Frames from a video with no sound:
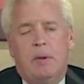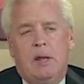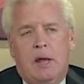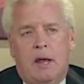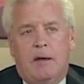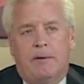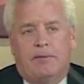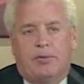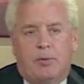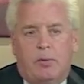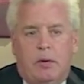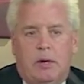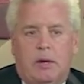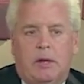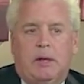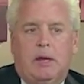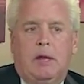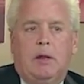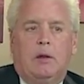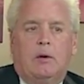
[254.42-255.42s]
me, I have 3
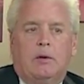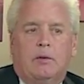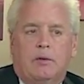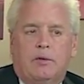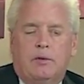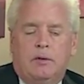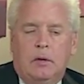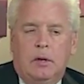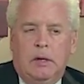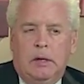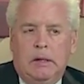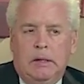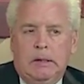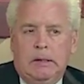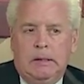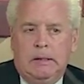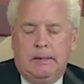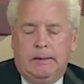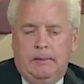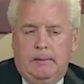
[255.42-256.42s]
indicators.
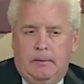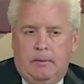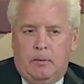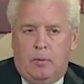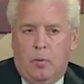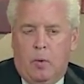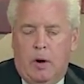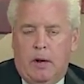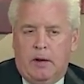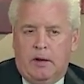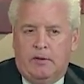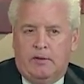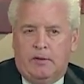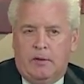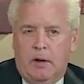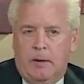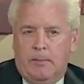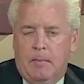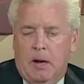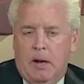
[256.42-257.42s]
One is
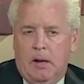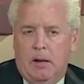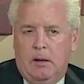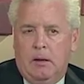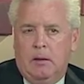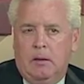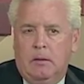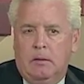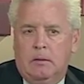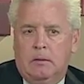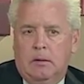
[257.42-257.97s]
my